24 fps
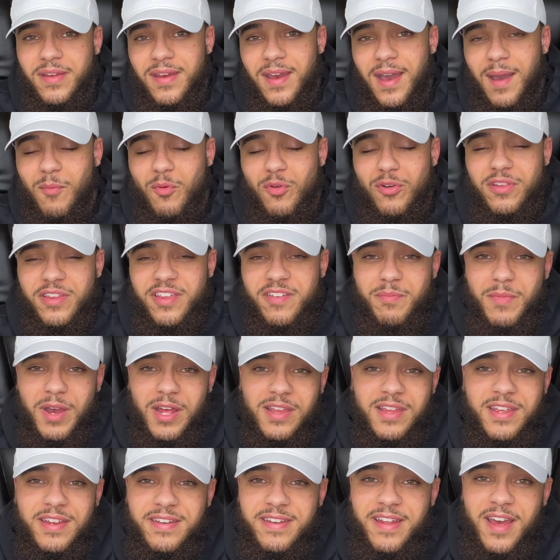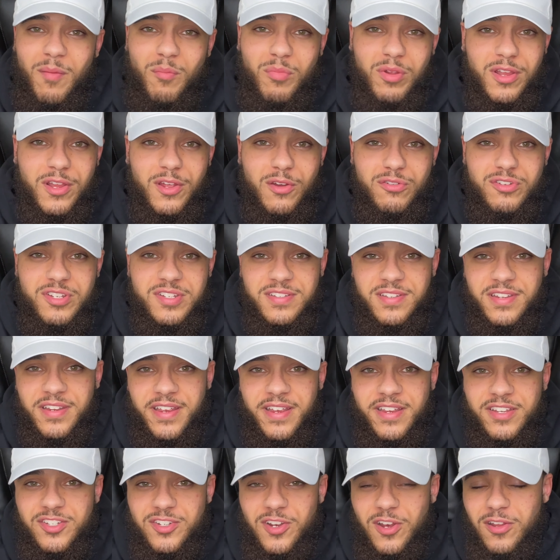I'm gonna leave my link down below just in
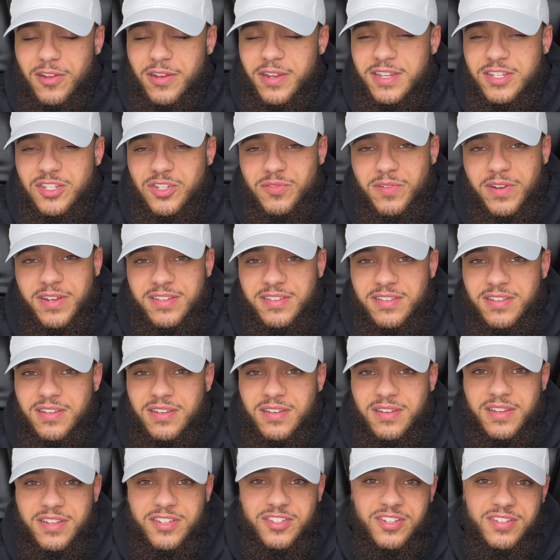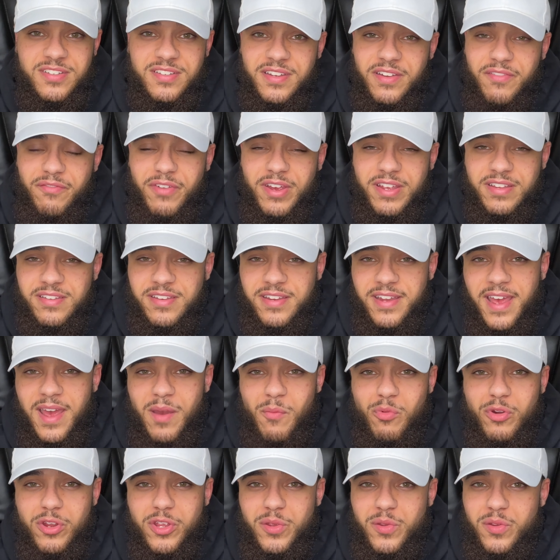case y'all are interested. It's just an investing app
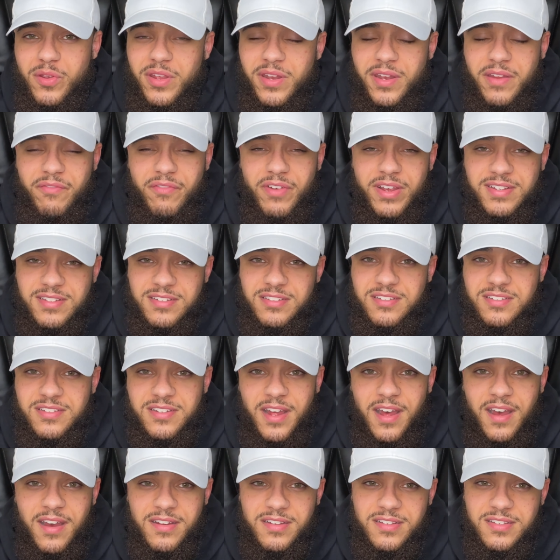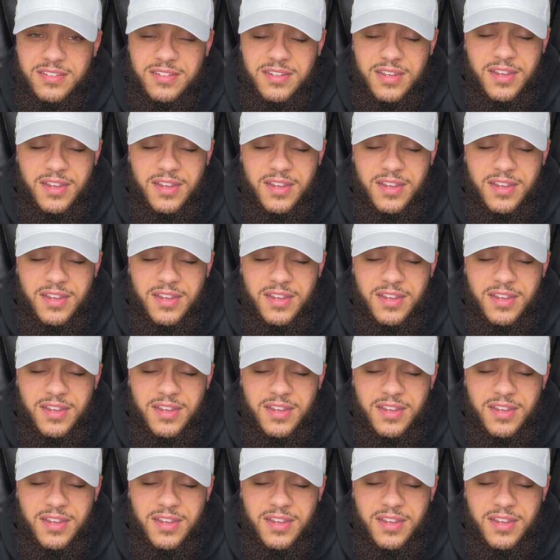where you can invest in stocks.